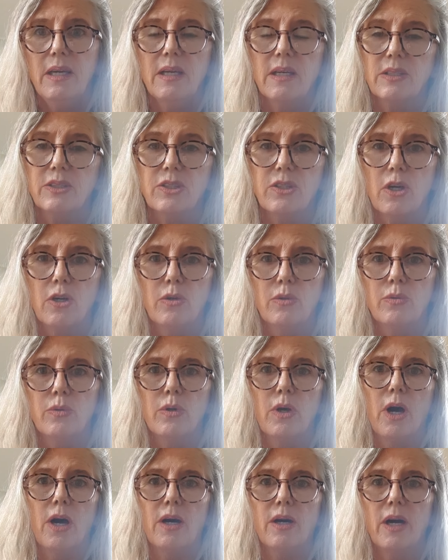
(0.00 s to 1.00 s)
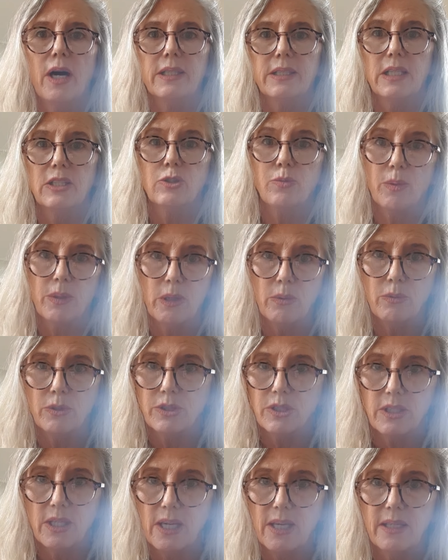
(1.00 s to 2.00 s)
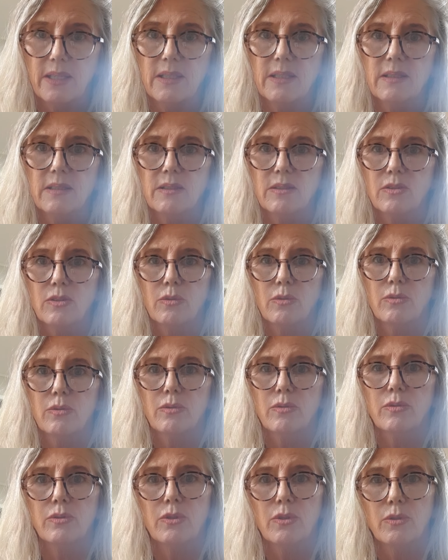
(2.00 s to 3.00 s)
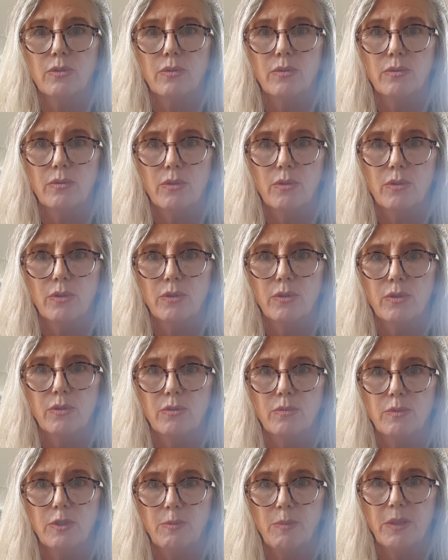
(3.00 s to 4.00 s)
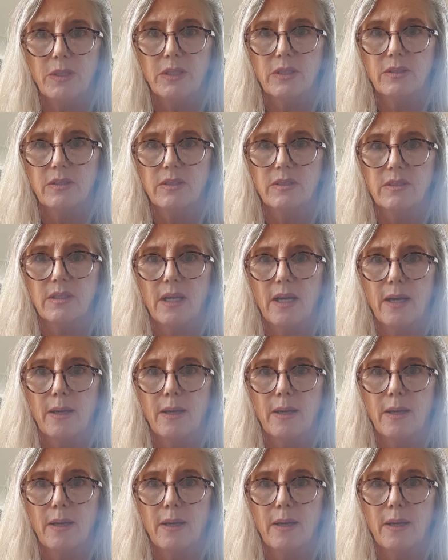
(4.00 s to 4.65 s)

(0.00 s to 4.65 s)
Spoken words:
So I guess what I would say to all you speakers,